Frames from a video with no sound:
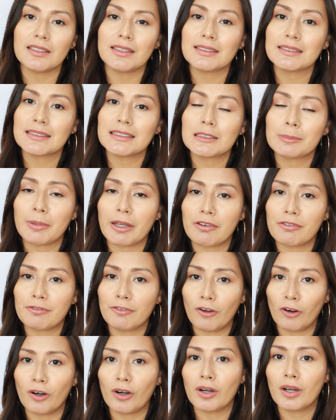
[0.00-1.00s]
This is by
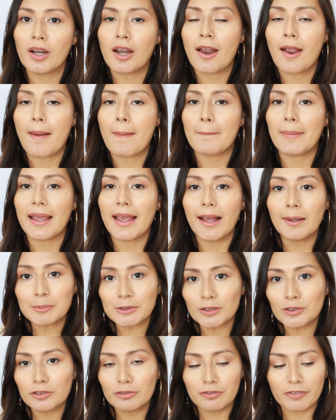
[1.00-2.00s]
far my
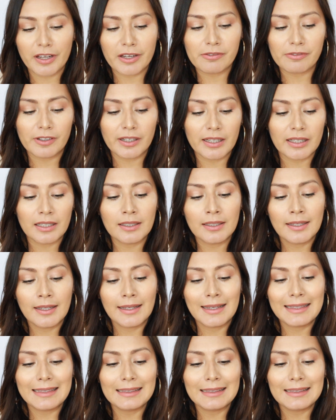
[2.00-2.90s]
absolute favorite